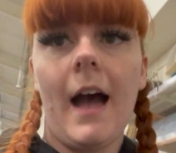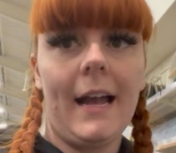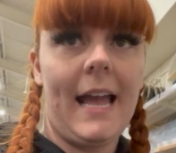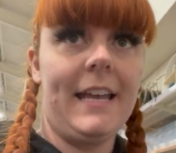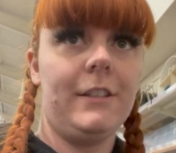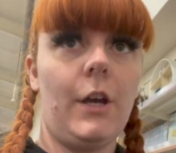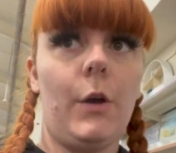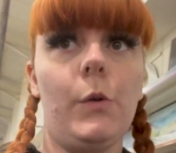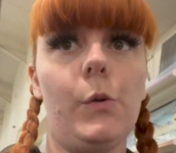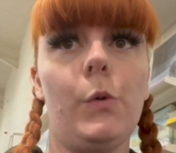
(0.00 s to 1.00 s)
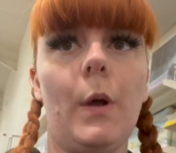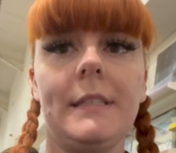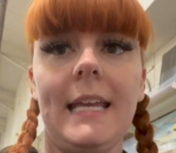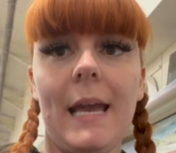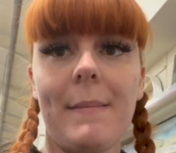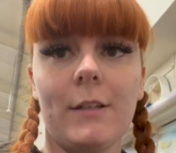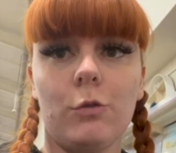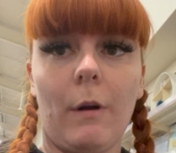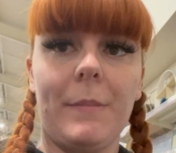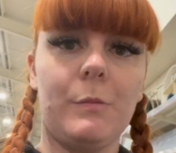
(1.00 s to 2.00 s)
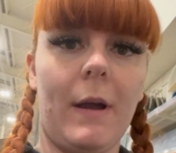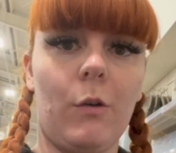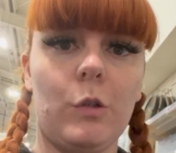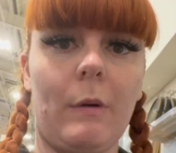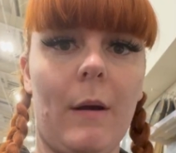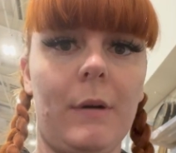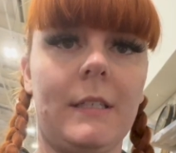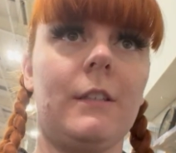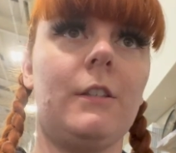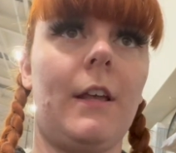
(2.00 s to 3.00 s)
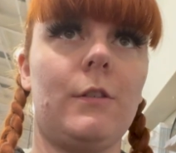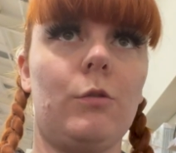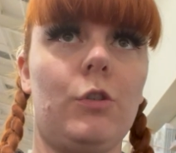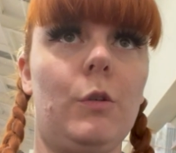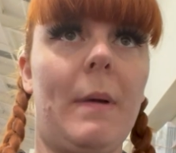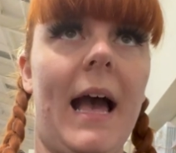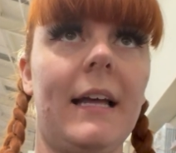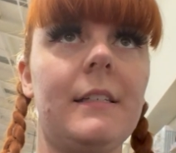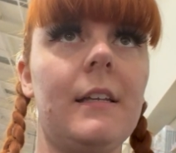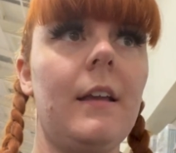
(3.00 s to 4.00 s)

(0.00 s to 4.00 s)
Okay, so TK Maxx is rubbish, but I got Sprout presents, so that's not too bad.